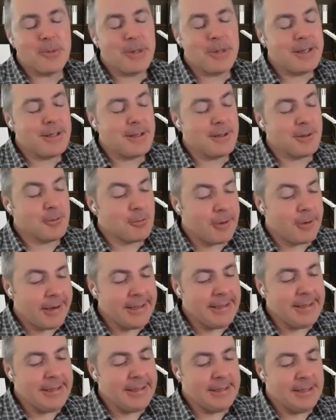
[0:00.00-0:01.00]
we're
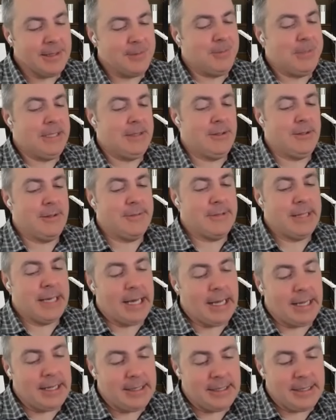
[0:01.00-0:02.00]
right in the middle of
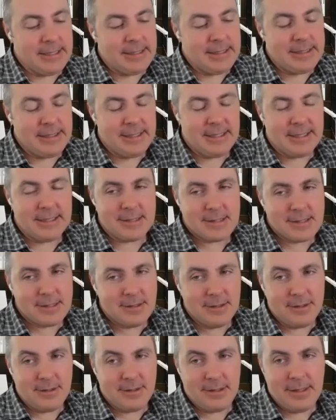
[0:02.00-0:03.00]
that, and I think it's
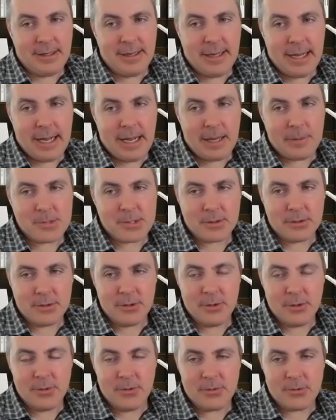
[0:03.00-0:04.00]
an
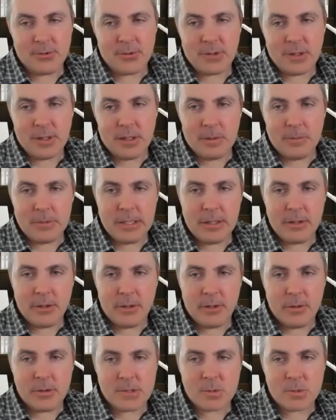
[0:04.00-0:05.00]
absolute
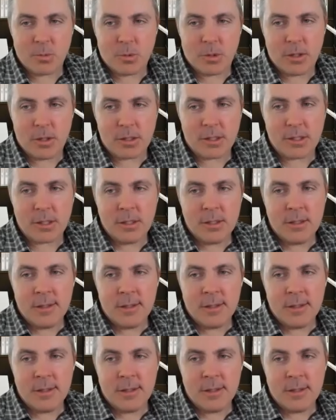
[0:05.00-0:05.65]
hero's work